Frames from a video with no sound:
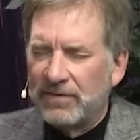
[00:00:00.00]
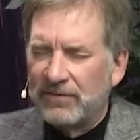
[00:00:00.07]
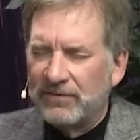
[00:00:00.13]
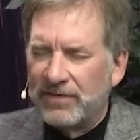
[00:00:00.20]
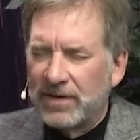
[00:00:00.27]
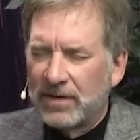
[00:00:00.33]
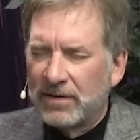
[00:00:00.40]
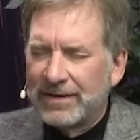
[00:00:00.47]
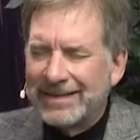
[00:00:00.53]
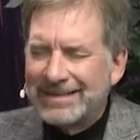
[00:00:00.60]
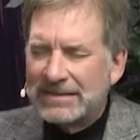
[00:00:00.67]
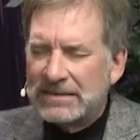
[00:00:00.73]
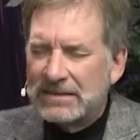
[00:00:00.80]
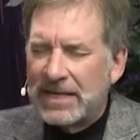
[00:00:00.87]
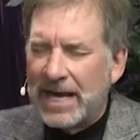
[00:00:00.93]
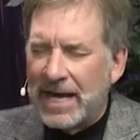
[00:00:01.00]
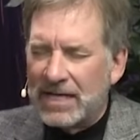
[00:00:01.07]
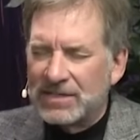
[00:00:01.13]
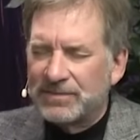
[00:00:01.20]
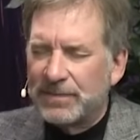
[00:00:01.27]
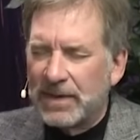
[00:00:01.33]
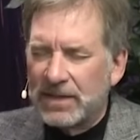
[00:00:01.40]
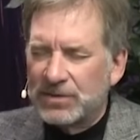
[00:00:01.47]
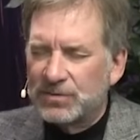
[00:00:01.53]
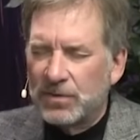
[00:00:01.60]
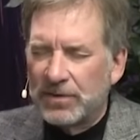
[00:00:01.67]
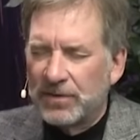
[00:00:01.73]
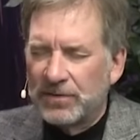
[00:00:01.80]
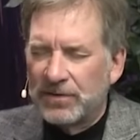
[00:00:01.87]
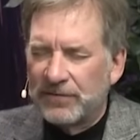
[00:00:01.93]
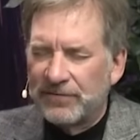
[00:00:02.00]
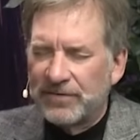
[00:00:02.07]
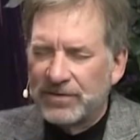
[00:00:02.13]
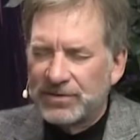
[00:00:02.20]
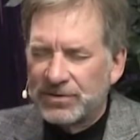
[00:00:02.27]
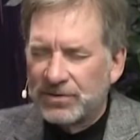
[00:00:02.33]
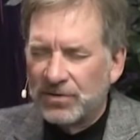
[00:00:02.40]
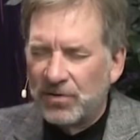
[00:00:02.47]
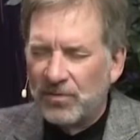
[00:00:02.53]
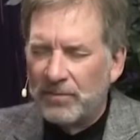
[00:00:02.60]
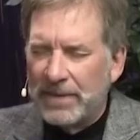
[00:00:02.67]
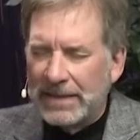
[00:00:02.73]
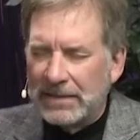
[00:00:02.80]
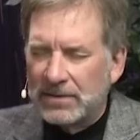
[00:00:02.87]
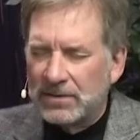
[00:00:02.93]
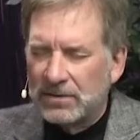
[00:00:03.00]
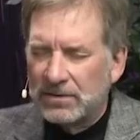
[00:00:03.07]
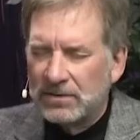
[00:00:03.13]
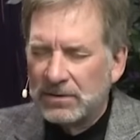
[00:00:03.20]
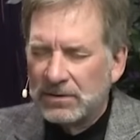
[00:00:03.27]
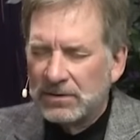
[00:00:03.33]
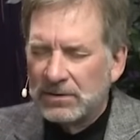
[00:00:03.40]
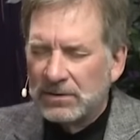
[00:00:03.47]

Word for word: of the various aspects, whether they're physical, mental,